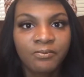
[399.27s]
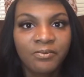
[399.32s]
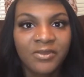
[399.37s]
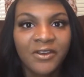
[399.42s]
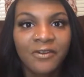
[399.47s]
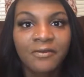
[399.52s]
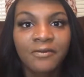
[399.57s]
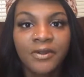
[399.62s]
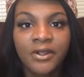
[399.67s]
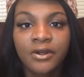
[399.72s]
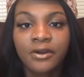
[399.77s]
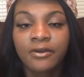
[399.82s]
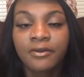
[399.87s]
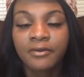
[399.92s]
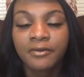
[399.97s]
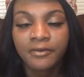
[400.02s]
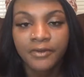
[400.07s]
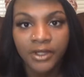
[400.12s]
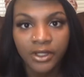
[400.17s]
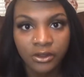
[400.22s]
the fear of
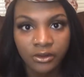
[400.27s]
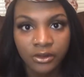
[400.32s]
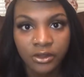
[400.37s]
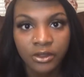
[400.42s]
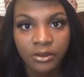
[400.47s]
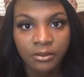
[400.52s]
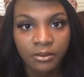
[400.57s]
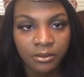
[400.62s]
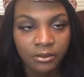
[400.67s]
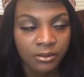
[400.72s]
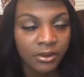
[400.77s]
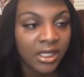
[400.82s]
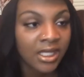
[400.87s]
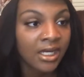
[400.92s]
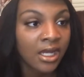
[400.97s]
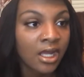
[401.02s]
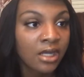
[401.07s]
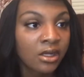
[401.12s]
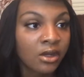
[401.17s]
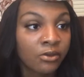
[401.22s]
failure.
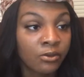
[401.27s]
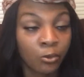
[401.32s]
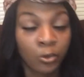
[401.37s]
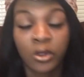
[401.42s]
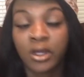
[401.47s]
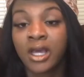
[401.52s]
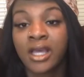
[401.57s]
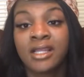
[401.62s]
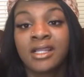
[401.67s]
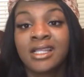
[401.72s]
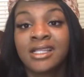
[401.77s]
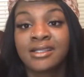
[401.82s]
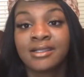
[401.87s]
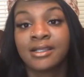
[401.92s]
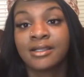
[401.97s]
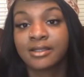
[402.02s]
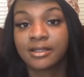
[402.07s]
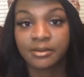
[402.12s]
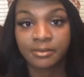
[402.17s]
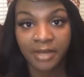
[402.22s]
And I know, well, at least
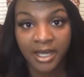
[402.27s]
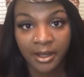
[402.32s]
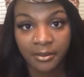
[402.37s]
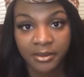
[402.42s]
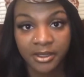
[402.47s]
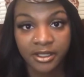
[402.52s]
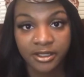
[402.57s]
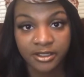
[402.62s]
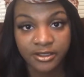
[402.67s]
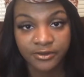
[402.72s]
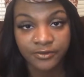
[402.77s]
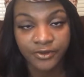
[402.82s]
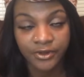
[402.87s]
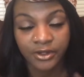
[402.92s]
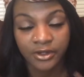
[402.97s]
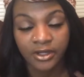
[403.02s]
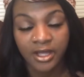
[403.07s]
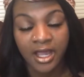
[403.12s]
this is my biggest fear.